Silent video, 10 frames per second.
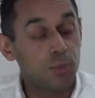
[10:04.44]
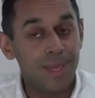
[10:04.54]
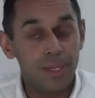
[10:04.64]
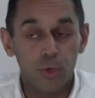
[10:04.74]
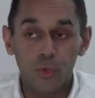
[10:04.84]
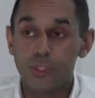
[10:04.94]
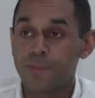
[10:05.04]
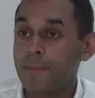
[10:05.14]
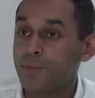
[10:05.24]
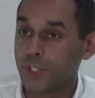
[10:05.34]
You may
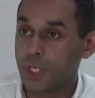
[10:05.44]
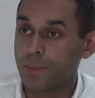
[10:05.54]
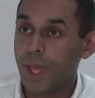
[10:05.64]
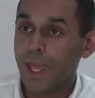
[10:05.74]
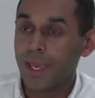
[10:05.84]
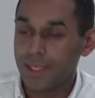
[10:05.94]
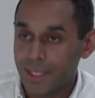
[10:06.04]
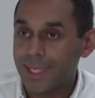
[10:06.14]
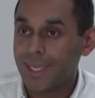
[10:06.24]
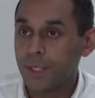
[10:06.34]
lose membership in
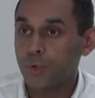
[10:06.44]
key